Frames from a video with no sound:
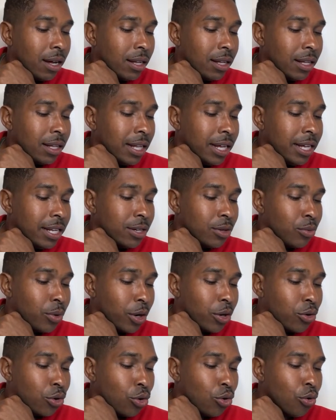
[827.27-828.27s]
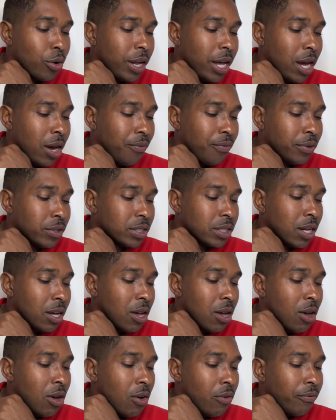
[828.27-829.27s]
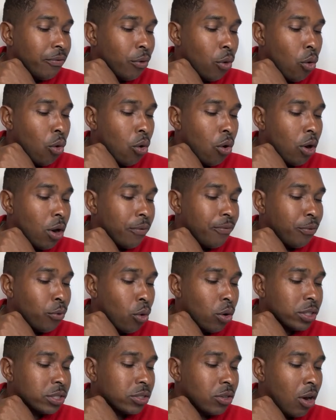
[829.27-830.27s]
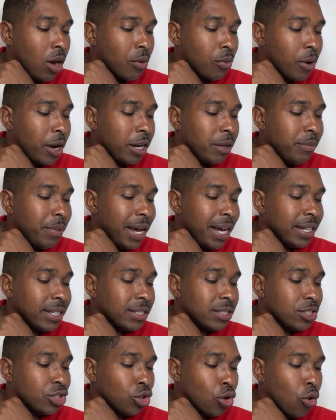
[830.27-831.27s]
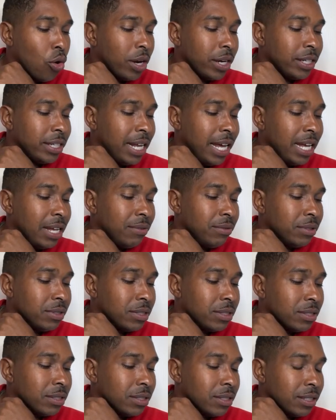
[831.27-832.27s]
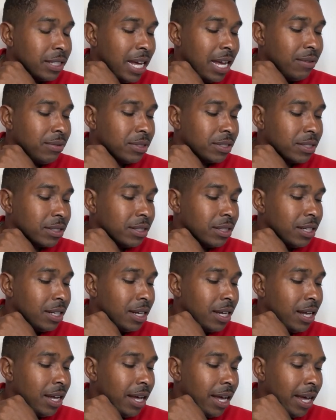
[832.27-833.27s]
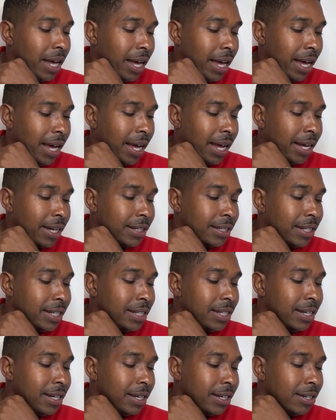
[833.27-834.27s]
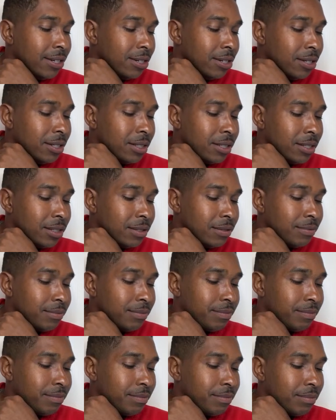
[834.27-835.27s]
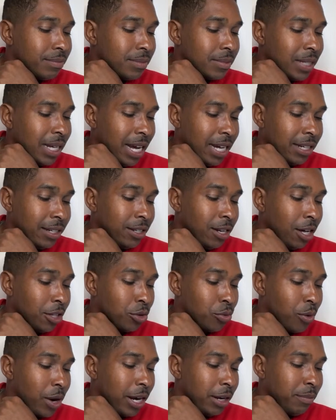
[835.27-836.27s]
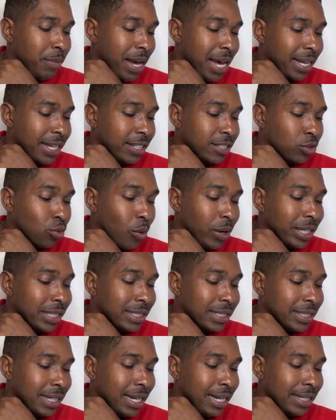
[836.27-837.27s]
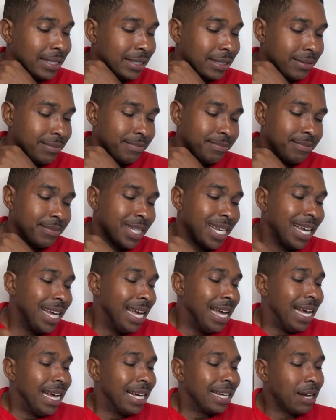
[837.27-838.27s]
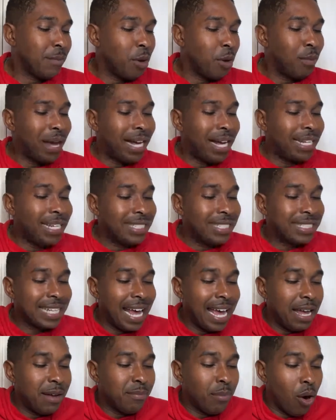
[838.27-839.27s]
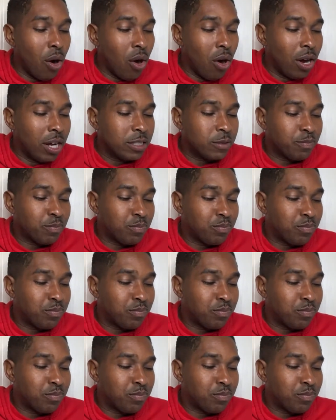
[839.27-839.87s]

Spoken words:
recruiting efforts for 4-star running back Jordan Davison, and D. Hill, and another running back in 26. Come on, man. These same boys,